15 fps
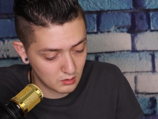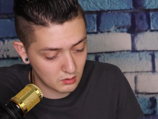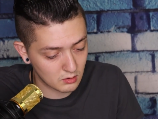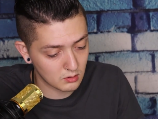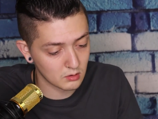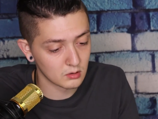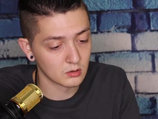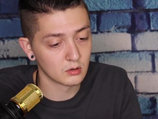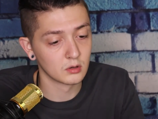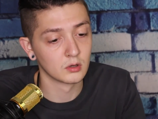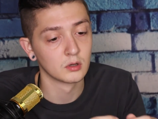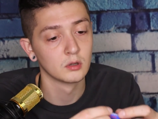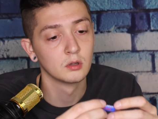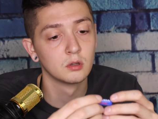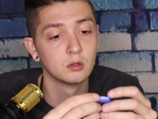
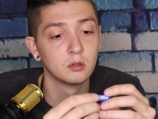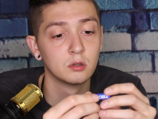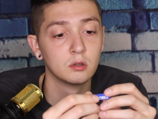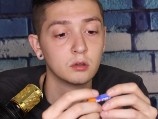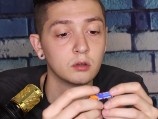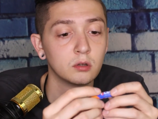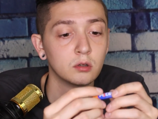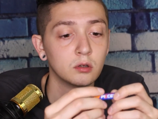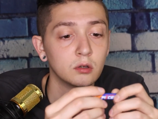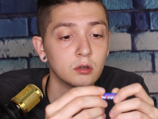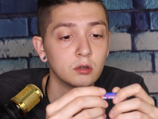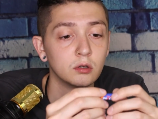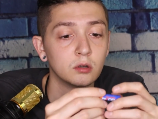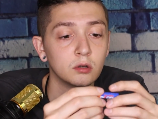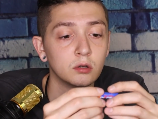
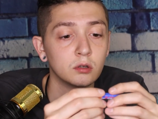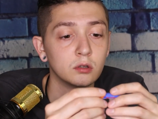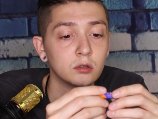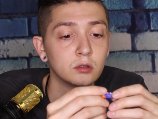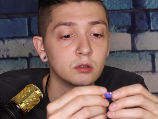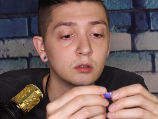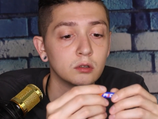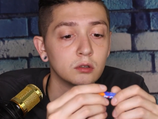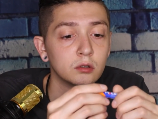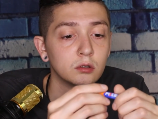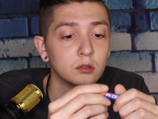(silence)